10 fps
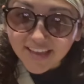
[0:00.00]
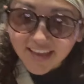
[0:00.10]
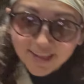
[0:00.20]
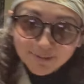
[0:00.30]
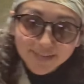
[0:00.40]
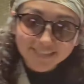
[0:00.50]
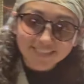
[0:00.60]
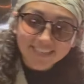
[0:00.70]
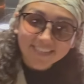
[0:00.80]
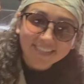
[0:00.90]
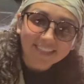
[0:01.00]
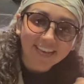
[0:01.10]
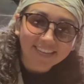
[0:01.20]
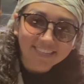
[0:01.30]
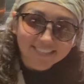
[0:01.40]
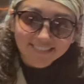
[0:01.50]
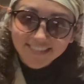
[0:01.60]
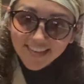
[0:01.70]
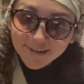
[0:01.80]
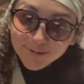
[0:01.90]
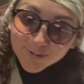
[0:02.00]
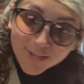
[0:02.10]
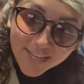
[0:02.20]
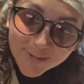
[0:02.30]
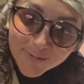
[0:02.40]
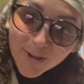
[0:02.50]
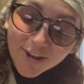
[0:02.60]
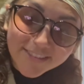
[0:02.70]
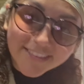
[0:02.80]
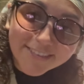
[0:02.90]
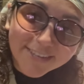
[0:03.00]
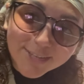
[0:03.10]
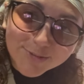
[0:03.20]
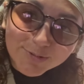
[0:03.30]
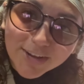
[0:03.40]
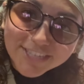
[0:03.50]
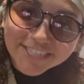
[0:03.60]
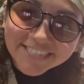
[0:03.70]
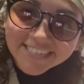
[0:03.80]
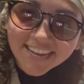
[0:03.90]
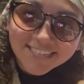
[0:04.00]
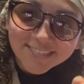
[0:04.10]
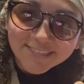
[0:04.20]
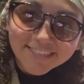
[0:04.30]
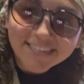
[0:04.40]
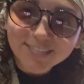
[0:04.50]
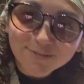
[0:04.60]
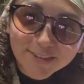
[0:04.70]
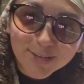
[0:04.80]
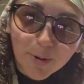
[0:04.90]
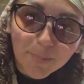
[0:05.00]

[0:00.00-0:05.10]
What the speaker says: Anyways, that is the end of today's vlog. Thank you guys for watching. Catch you in the next video.